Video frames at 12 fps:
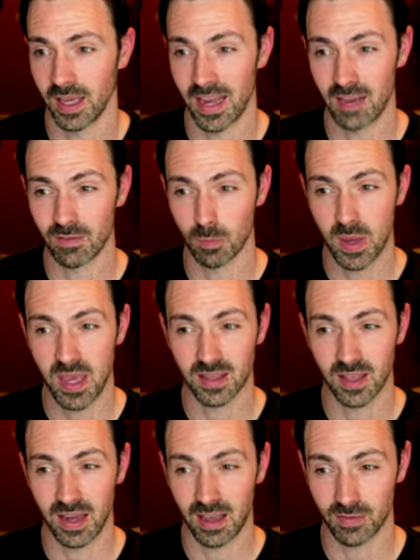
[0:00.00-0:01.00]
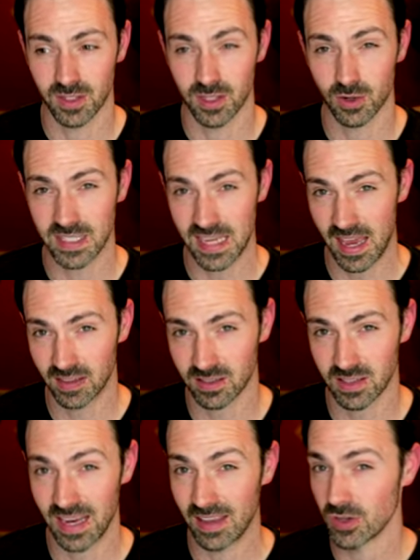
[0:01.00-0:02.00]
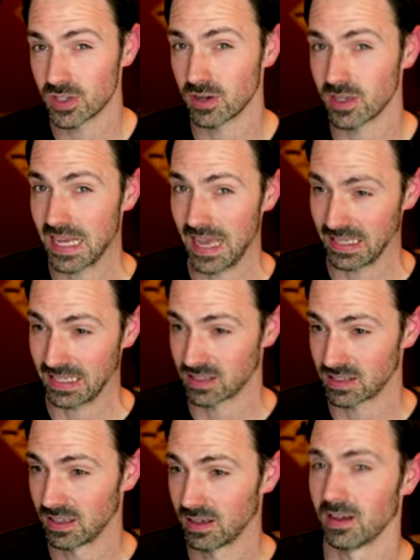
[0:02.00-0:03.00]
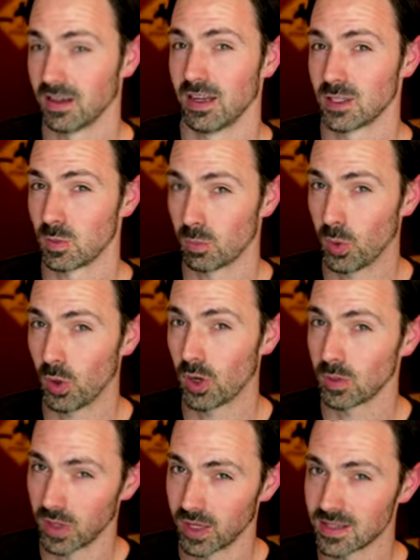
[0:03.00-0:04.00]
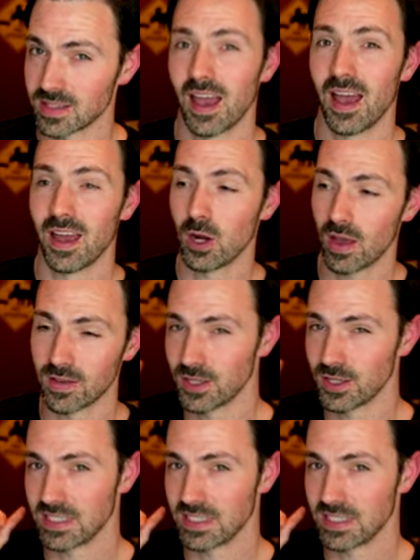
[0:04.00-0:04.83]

I have the P- and I have the Series X and the Series S. And it's important because I know how the Series